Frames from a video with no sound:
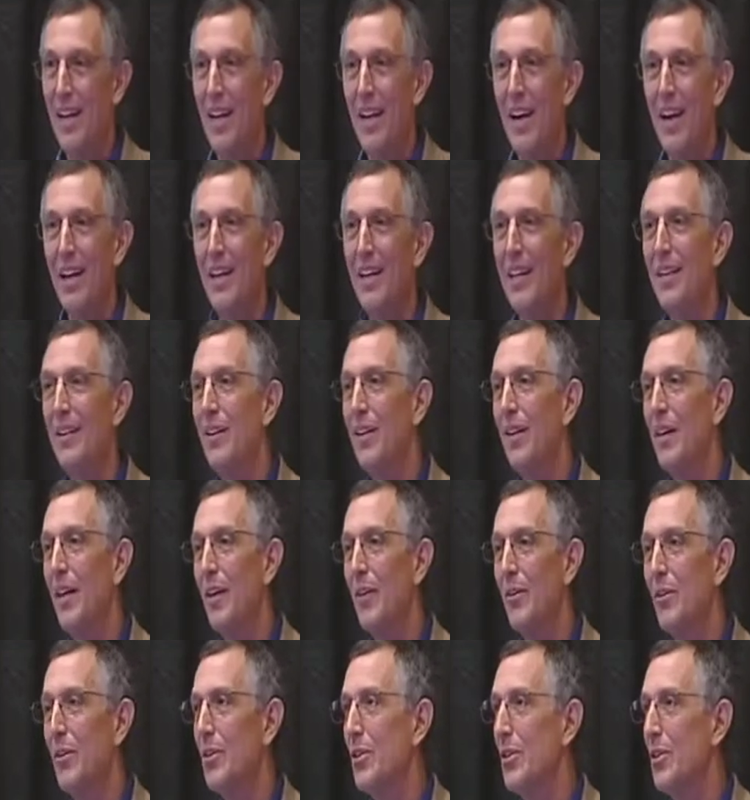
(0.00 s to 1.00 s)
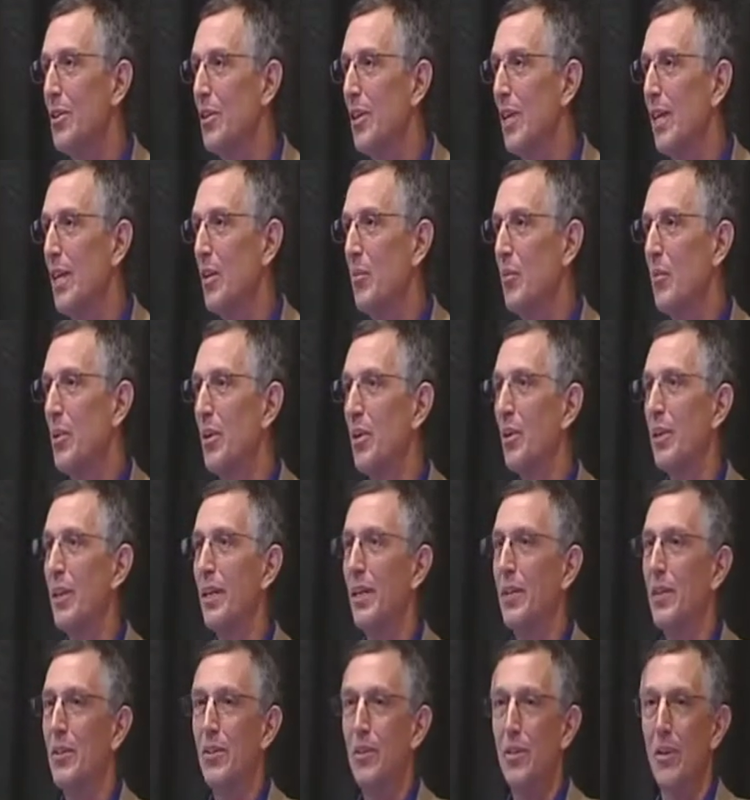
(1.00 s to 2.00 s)
And then other
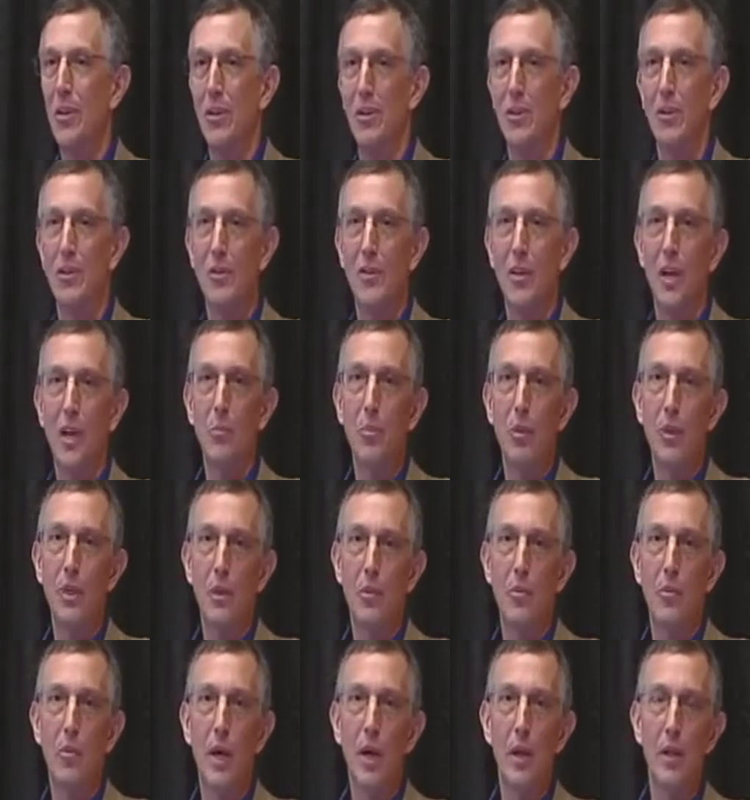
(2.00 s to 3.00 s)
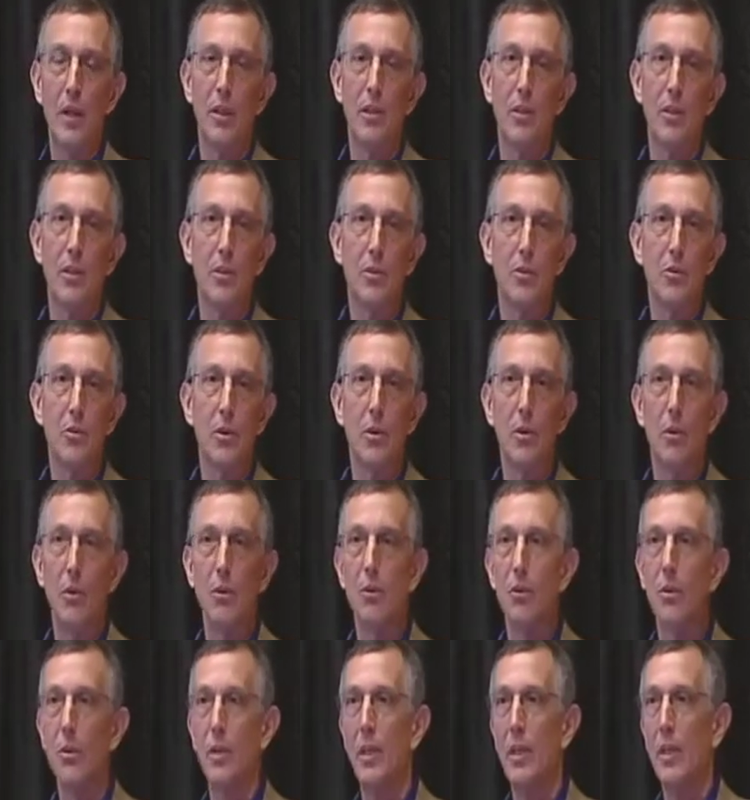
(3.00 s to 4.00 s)
sustainability concerns. I put in wireless
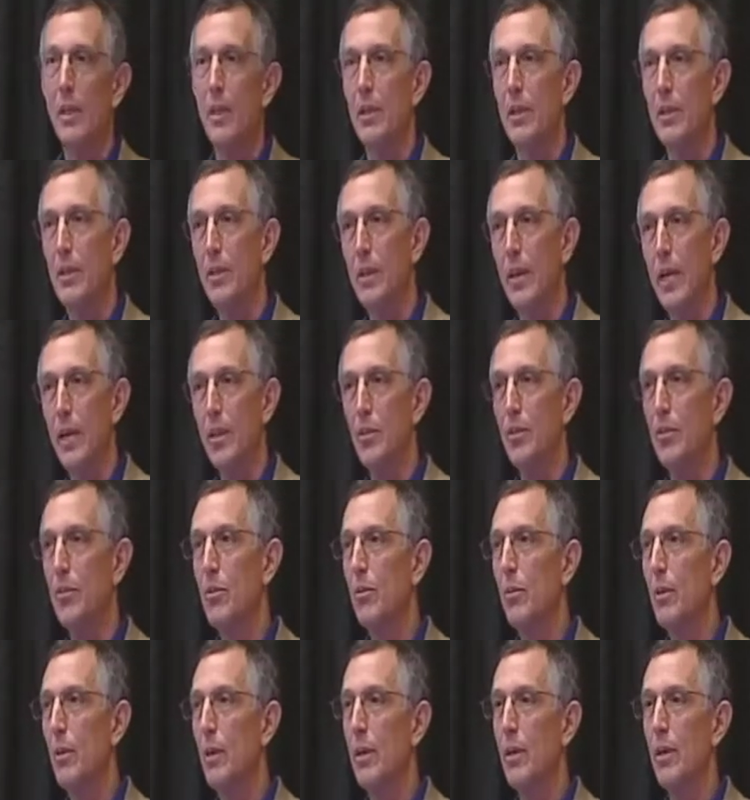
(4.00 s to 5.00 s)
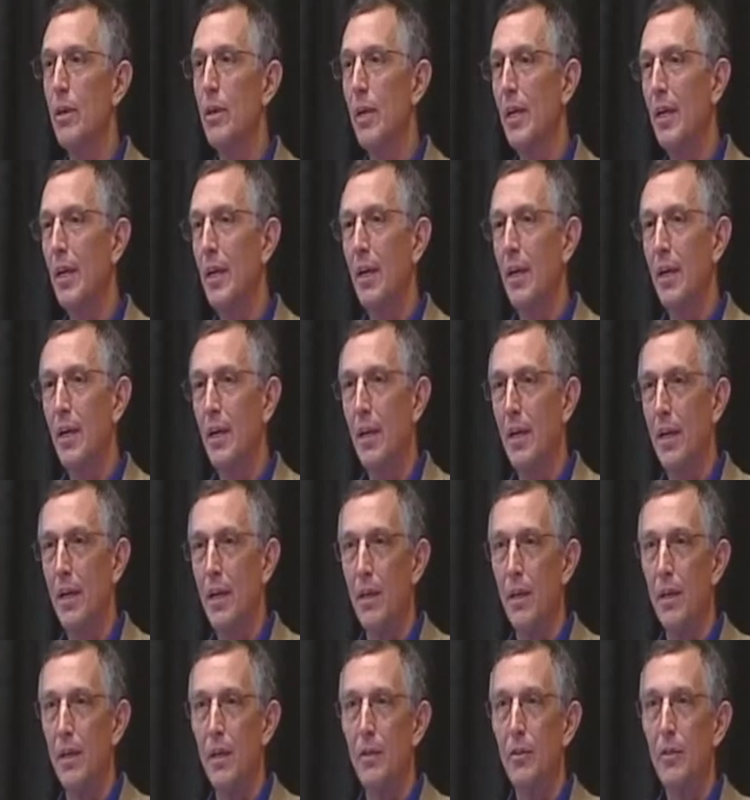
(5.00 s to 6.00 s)
controls, and then next door,
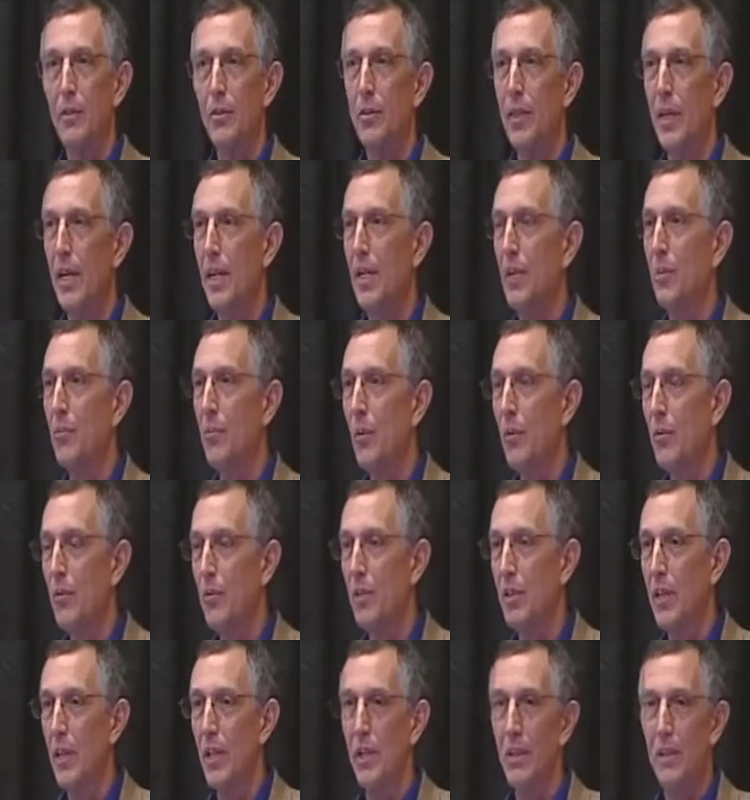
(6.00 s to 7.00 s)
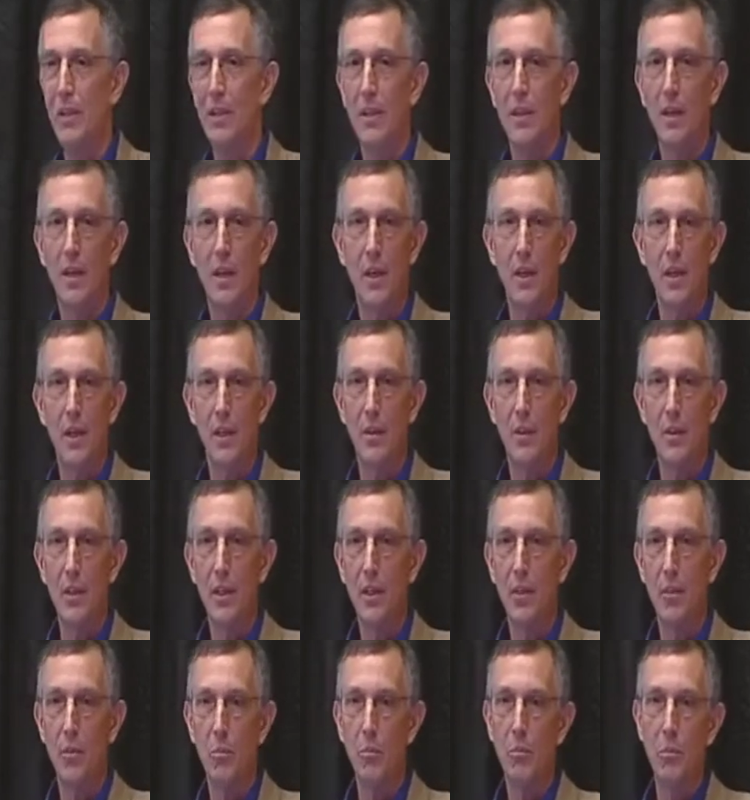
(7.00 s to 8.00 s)
a new tenant moves in,
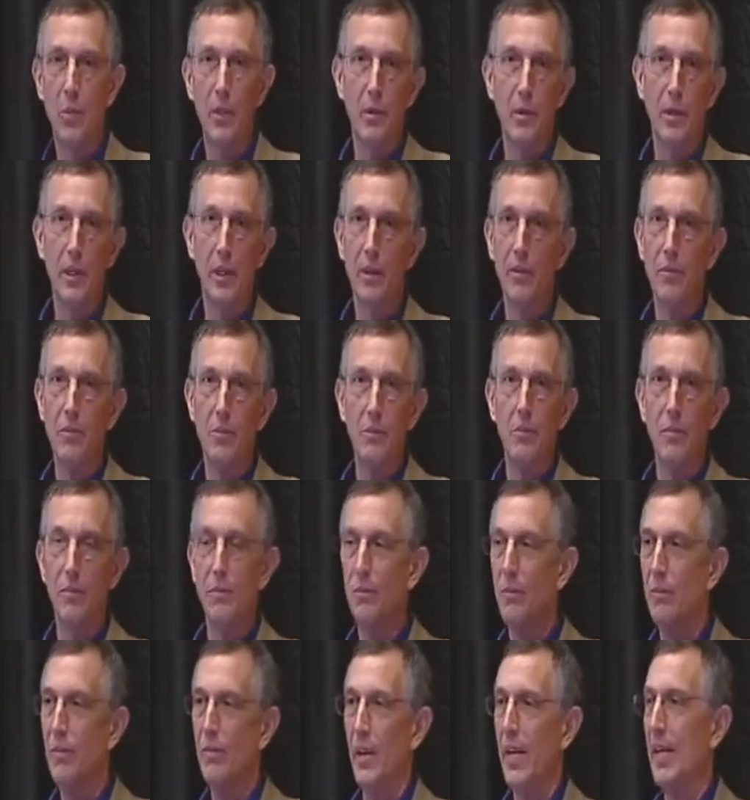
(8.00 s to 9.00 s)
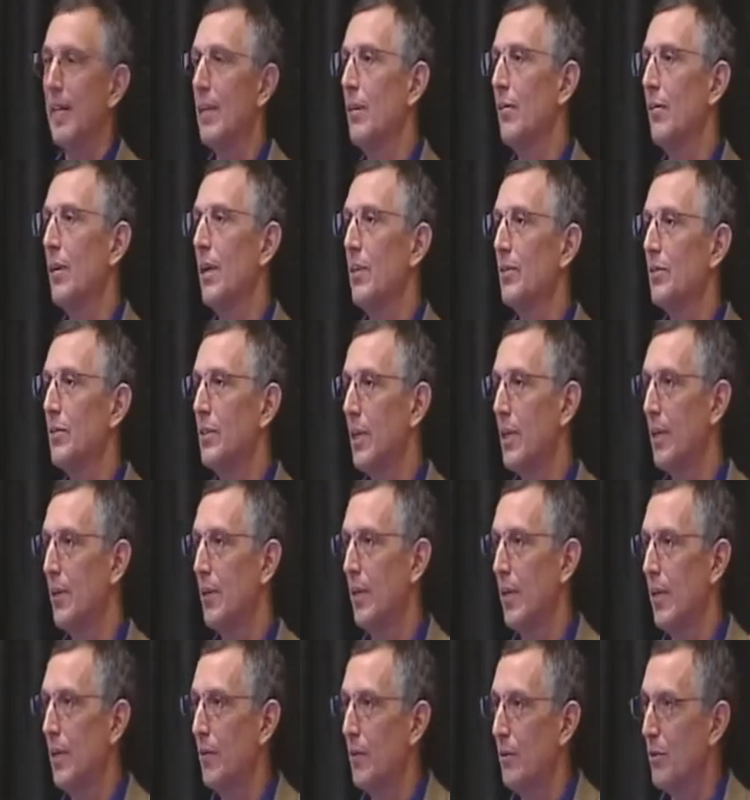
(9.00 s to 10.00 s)
building Van de Graaff
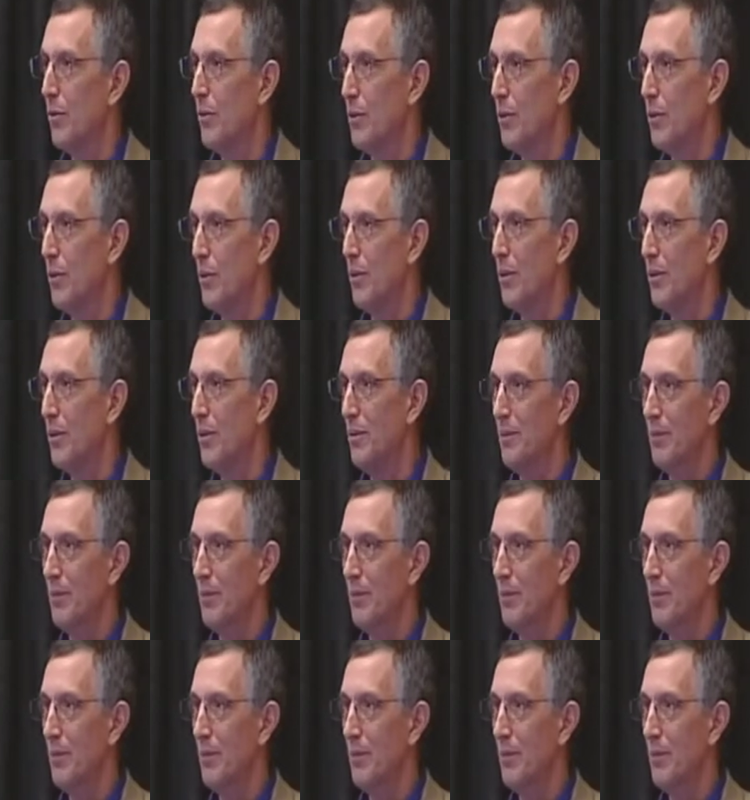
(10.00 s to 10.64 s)
generators or,